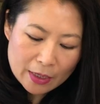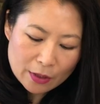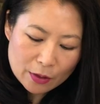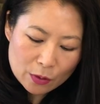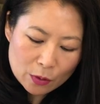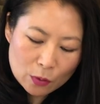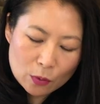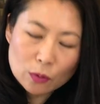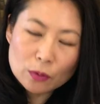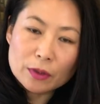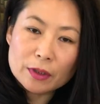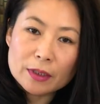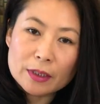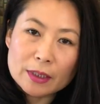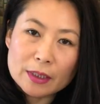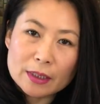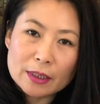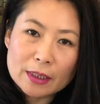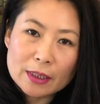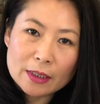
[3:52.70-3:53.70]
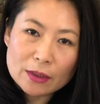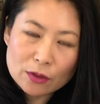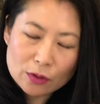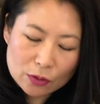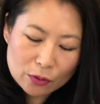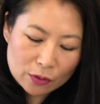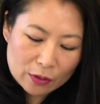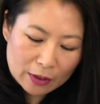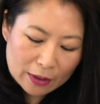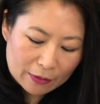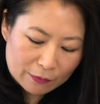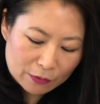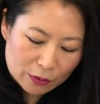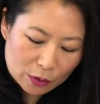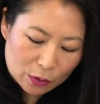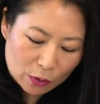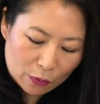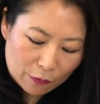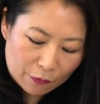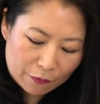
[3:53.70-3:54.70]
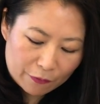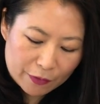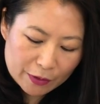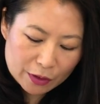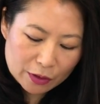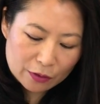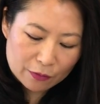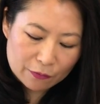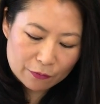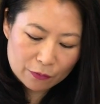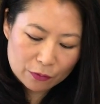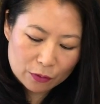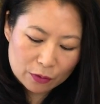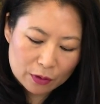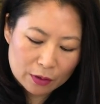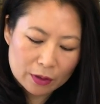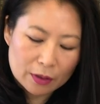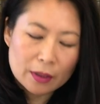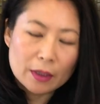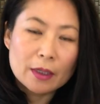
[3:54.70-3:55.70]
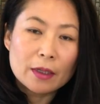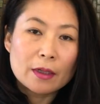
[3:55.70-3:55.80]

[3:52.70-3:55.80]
it holds the seed, so you don't have to go fishing for